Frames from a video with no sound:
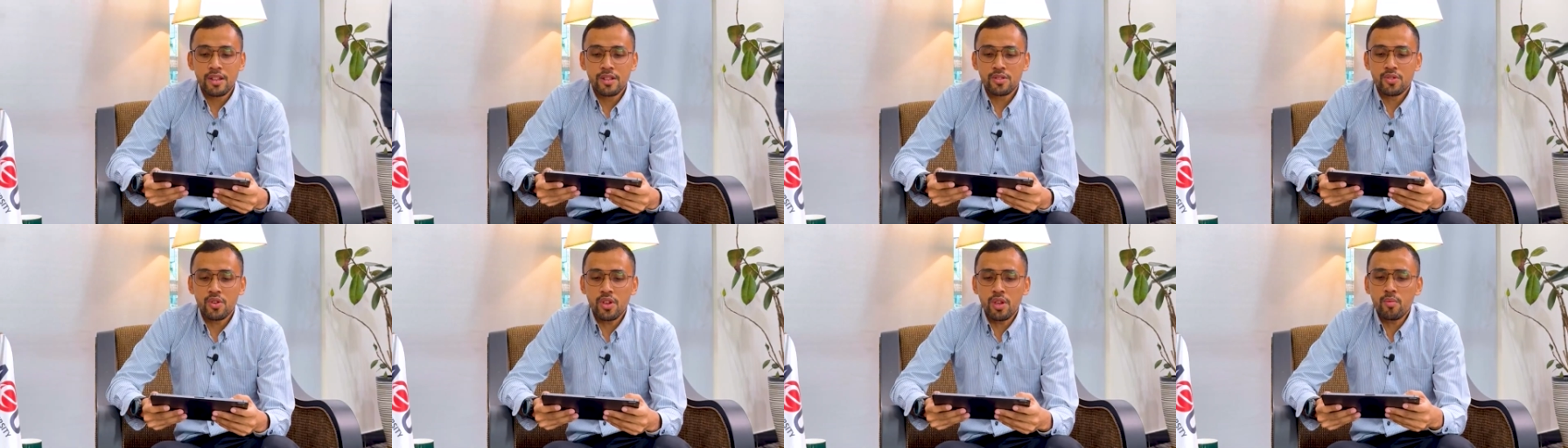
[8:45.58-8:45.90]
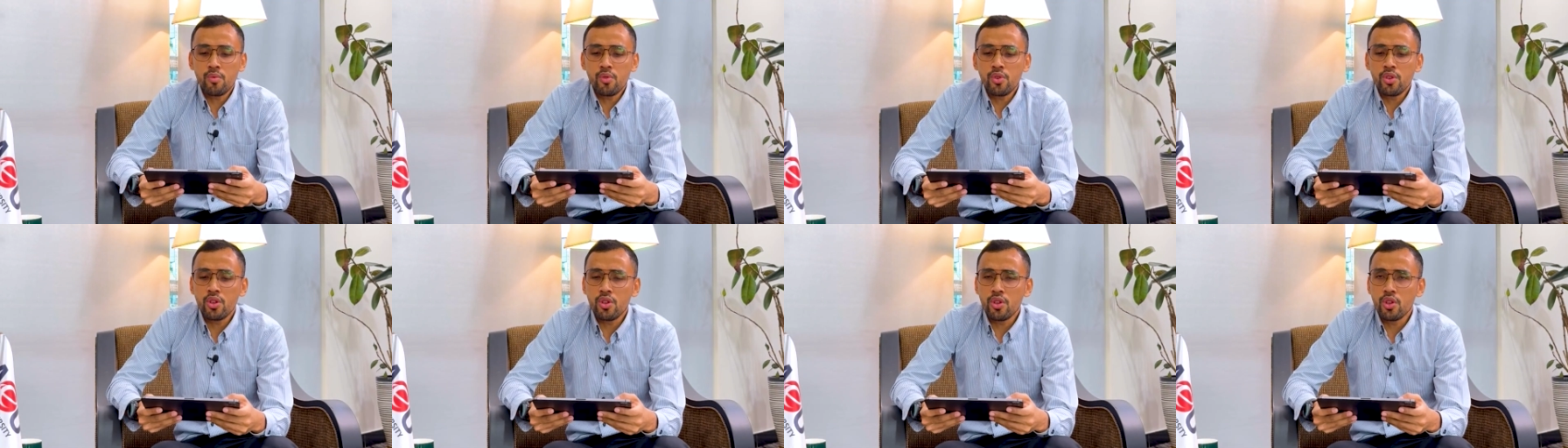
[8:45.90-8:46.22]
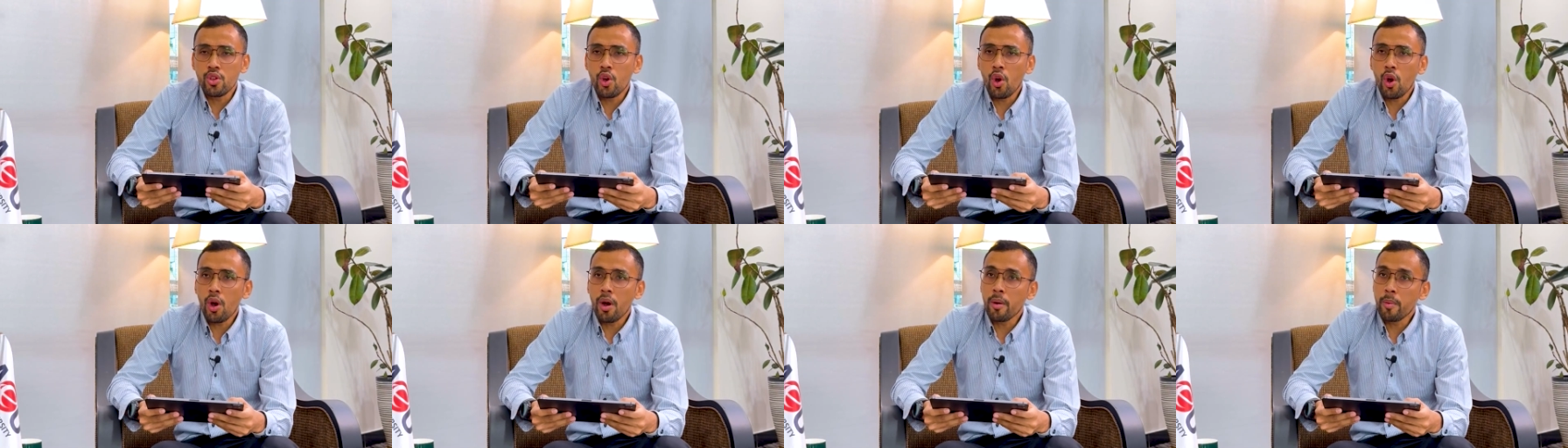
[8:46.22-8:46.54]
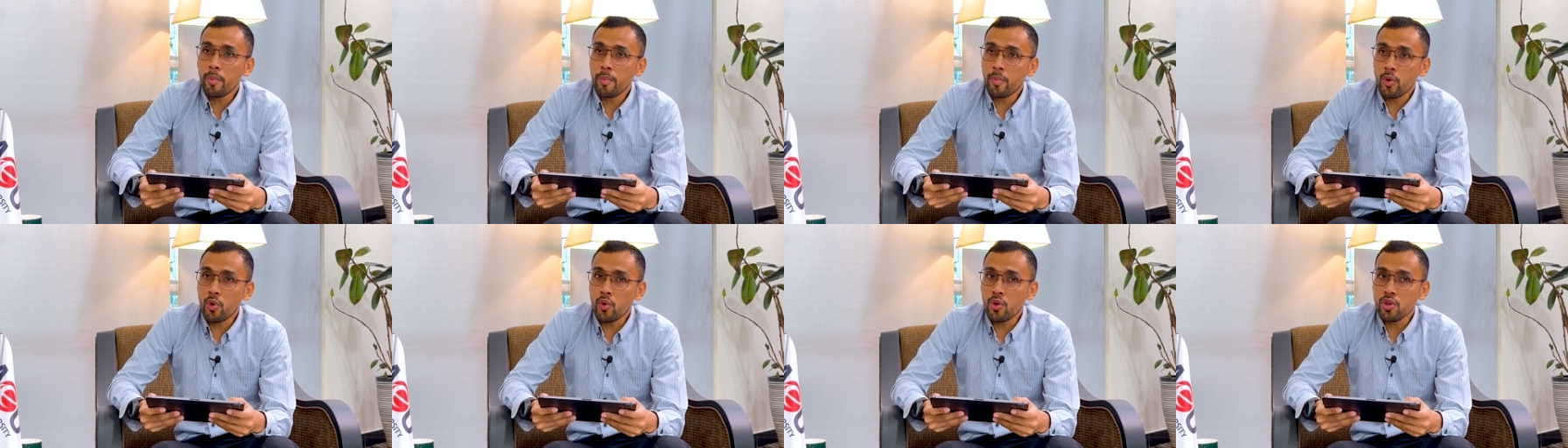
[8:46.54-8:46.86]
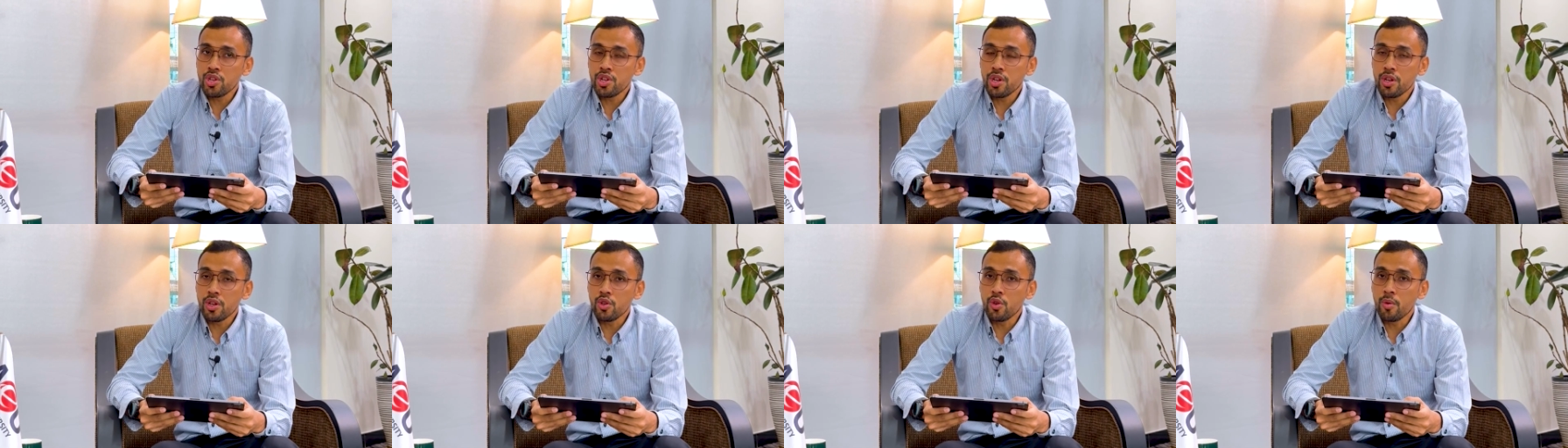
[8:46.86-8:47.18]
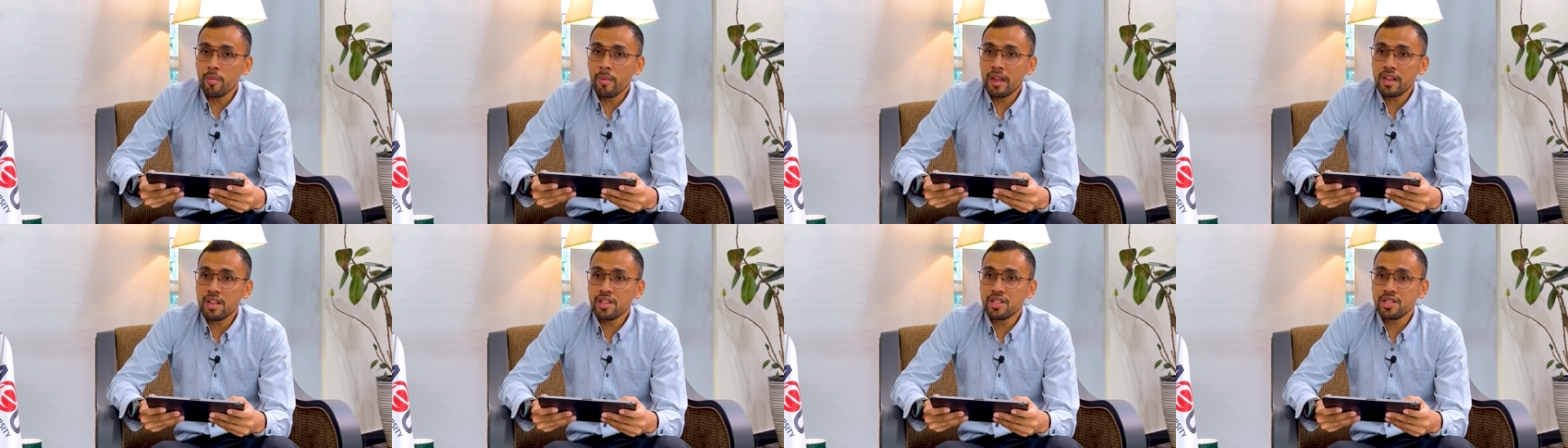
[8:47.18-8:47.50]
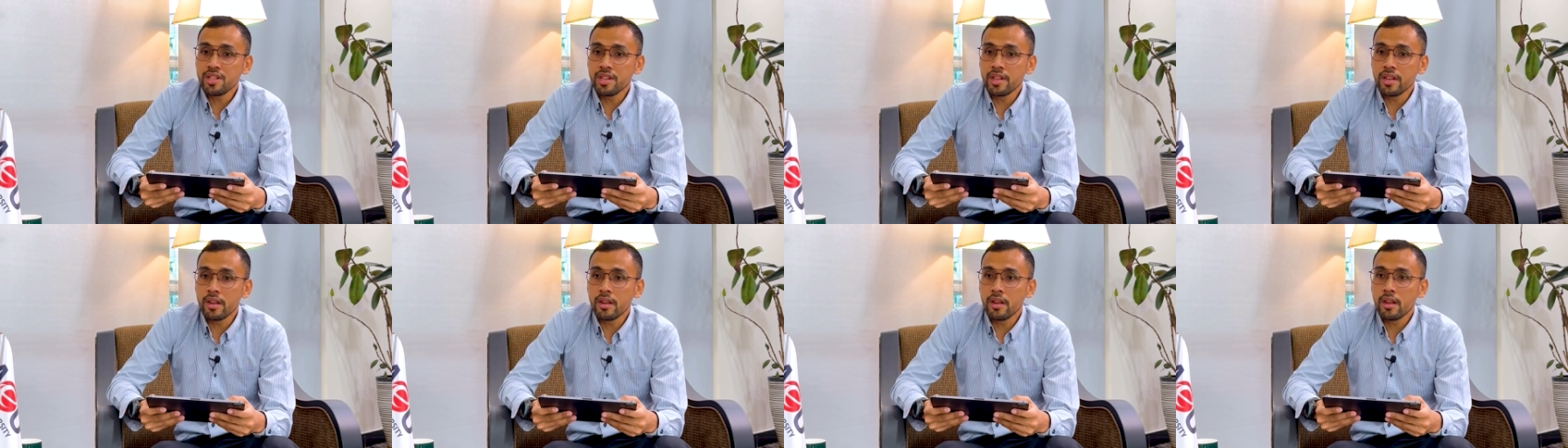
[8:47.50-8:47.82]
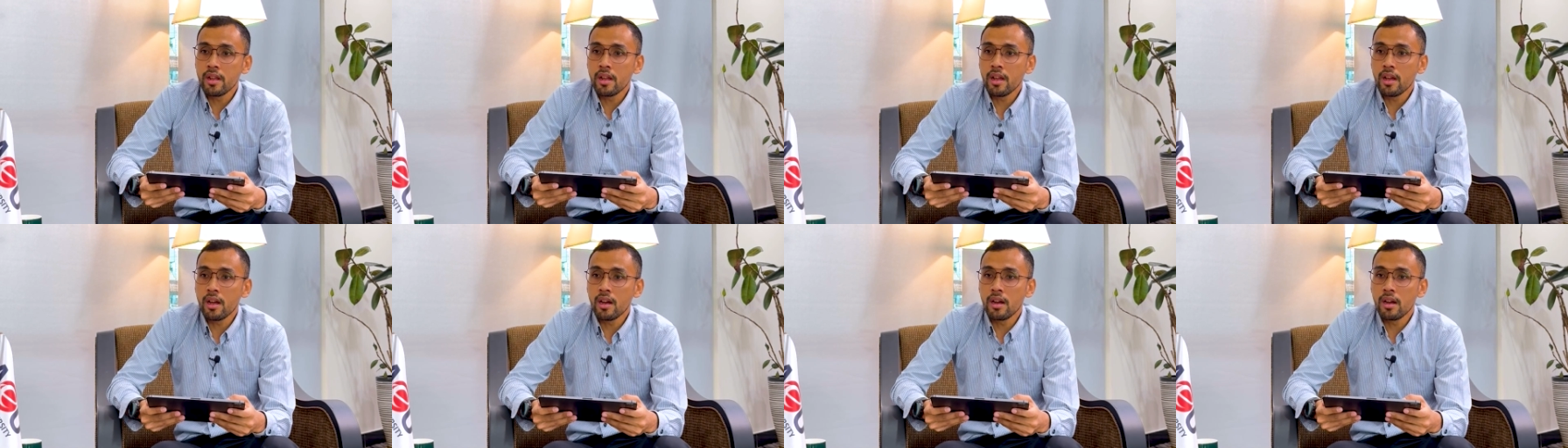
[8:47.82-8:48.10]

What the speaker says: So Ibu, your approach, you mentioned,